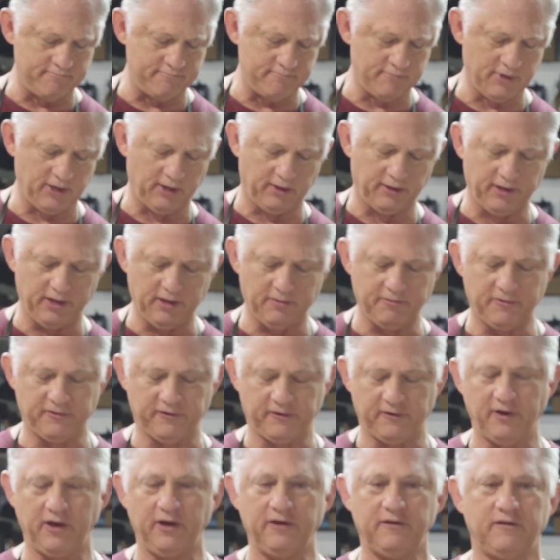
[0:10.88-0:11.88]
little
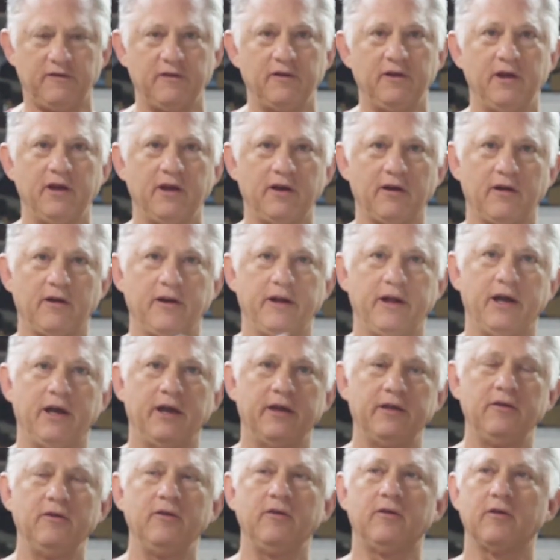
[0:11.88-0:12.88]
demonstration here on how
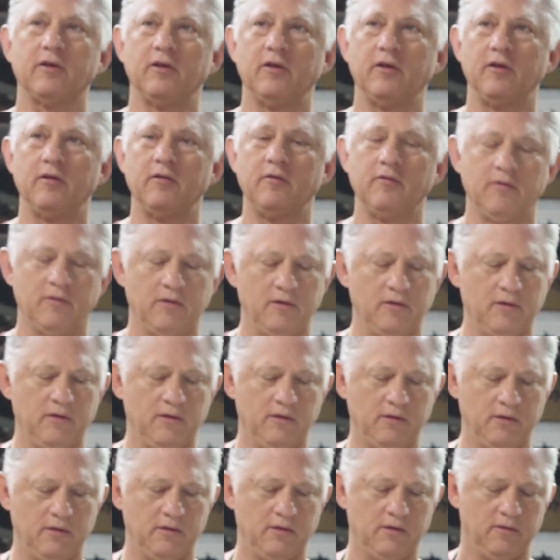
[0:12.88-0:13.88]
you can
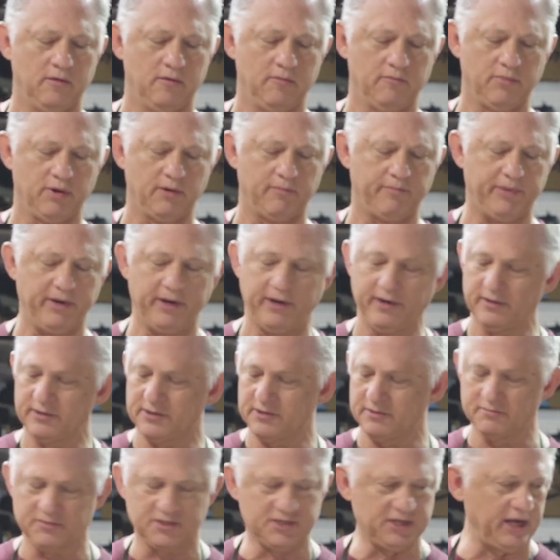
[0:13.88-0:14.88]
prepare
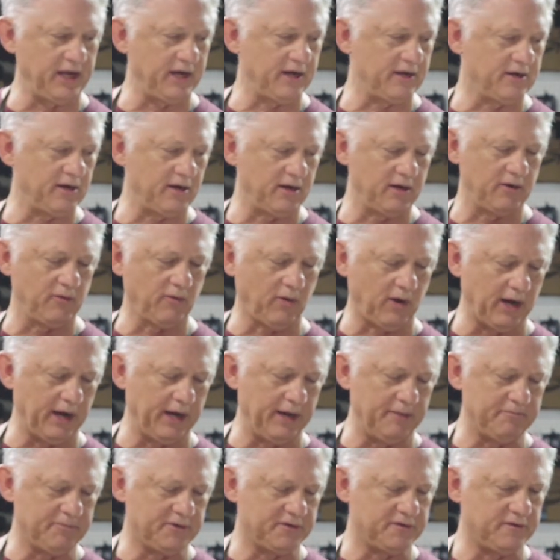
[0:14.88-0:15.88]
some sanitary
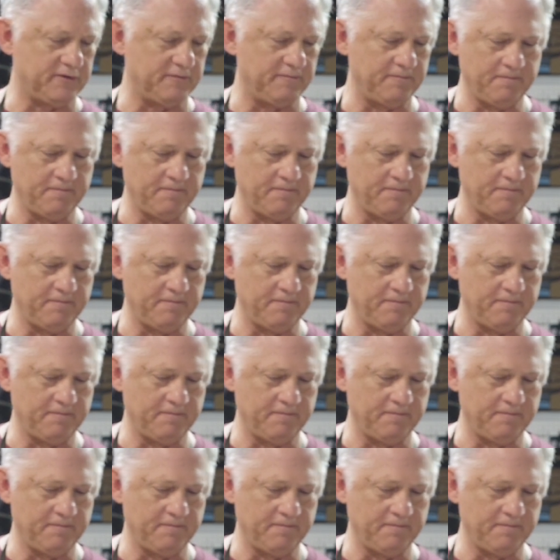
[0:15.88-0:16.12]
wipes.